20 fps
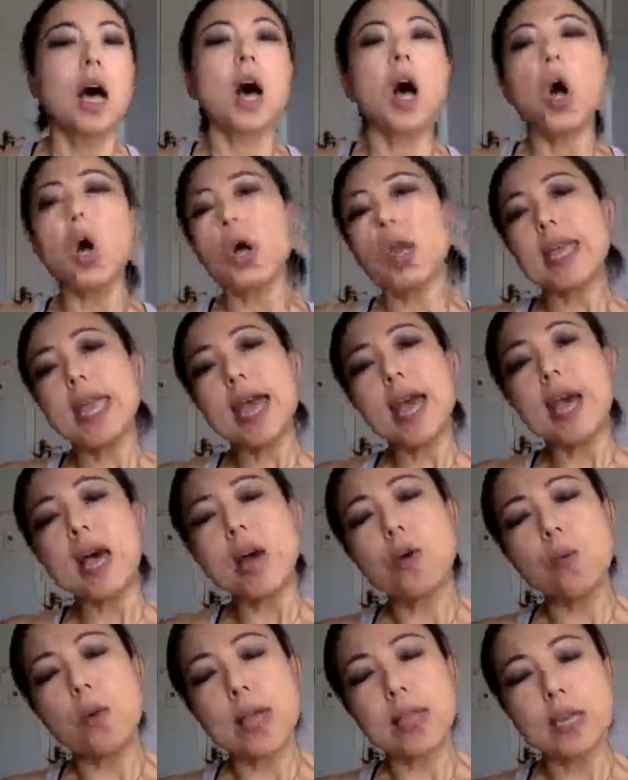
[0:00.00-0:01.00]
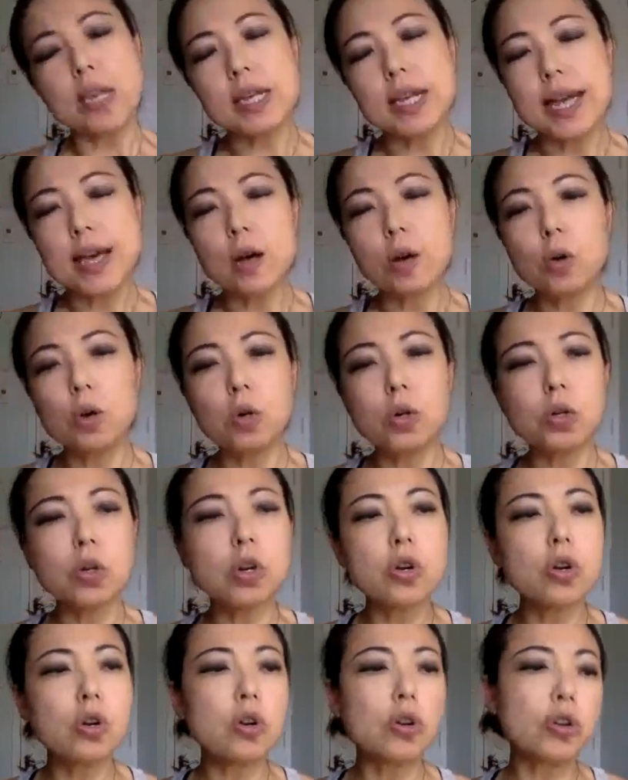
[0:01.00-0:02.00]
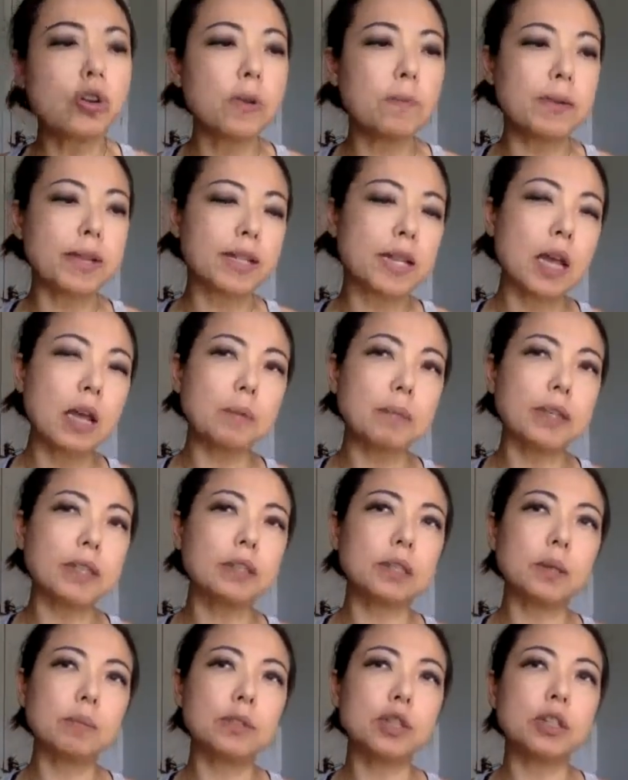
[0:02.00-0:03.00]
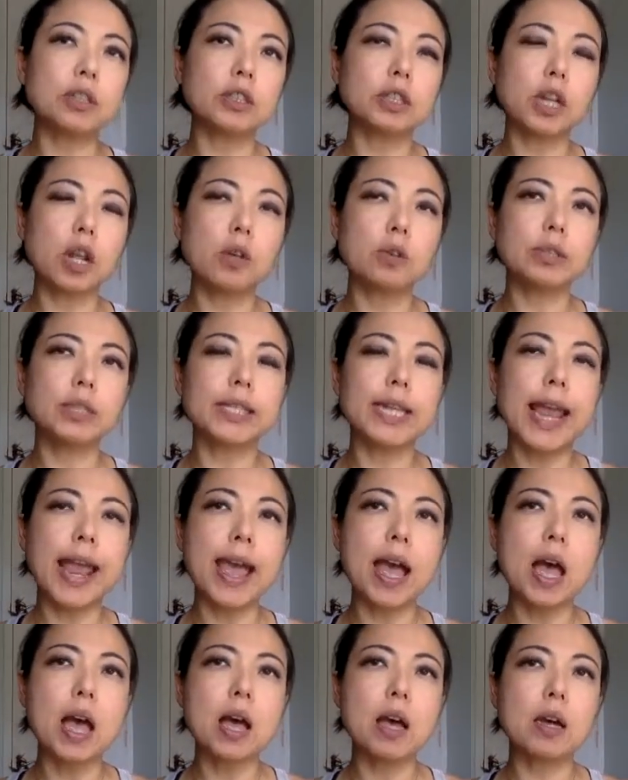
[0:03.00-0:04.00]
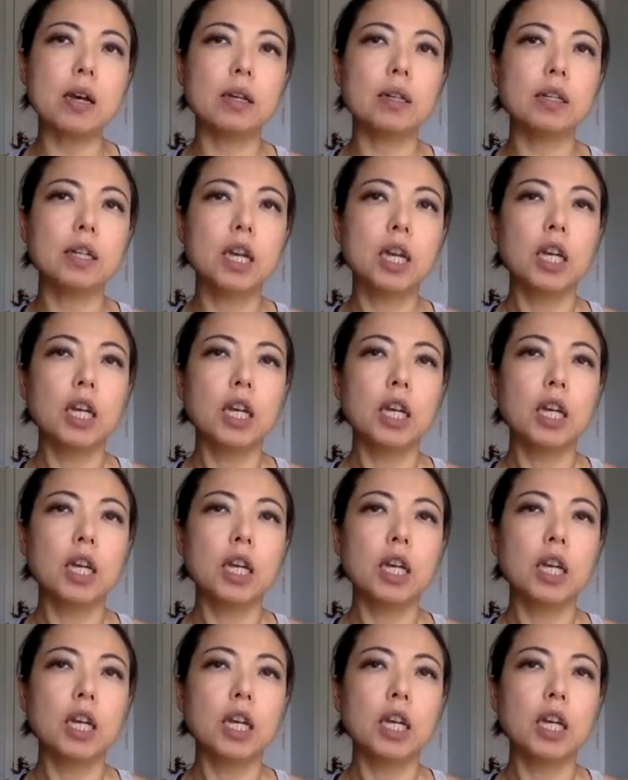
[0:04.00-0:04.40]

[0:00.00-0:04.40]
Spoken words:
oh, yeah, when you get older, your metabolism just slows down.